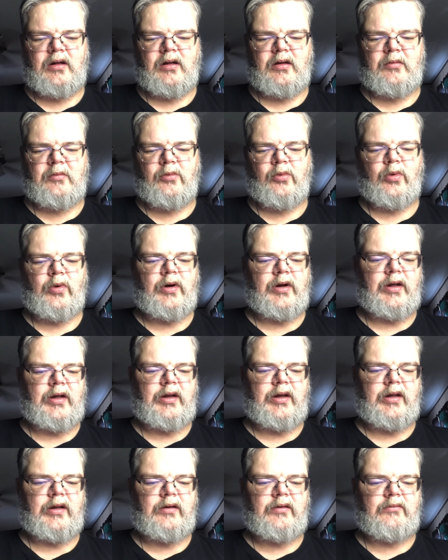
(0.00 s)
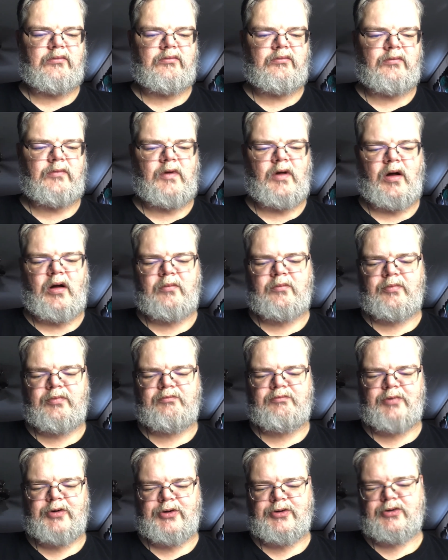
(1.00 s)
or any
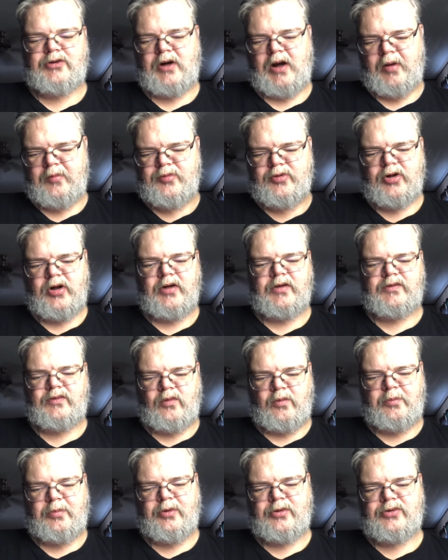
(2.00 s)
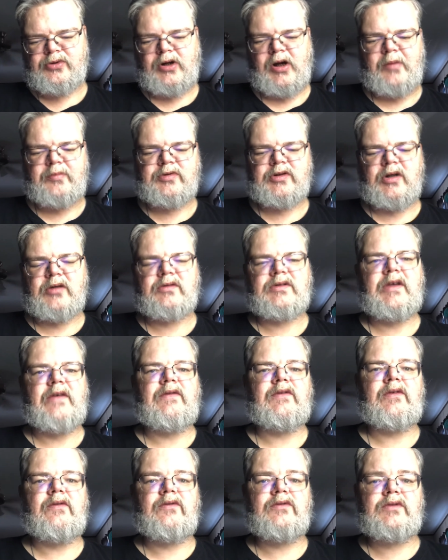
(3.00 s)
non-prescribed drugs or prescribed drugs.
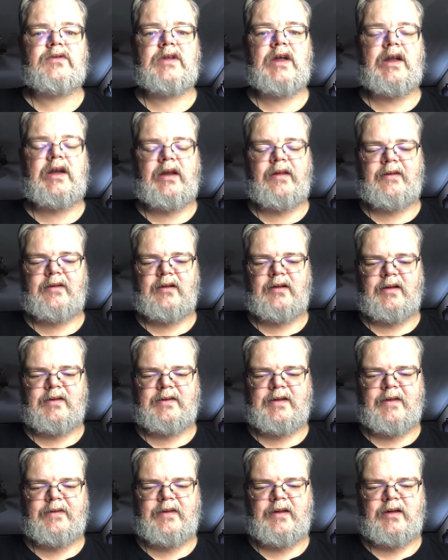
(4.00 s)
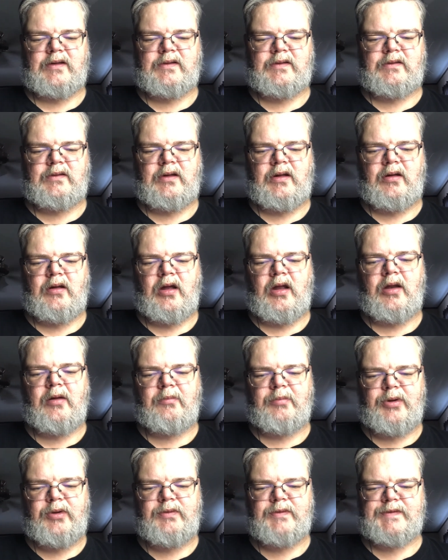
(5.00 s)
Have you ever done anything like that and
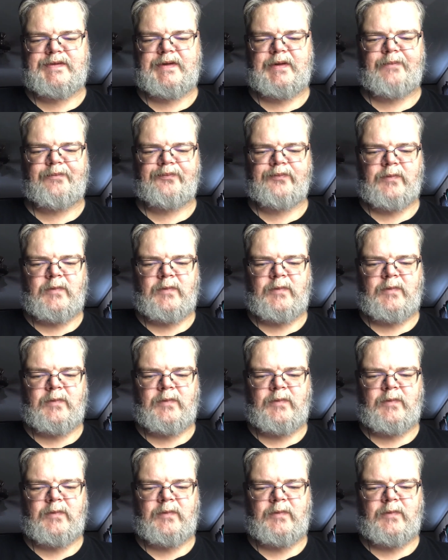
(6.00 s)
abused them?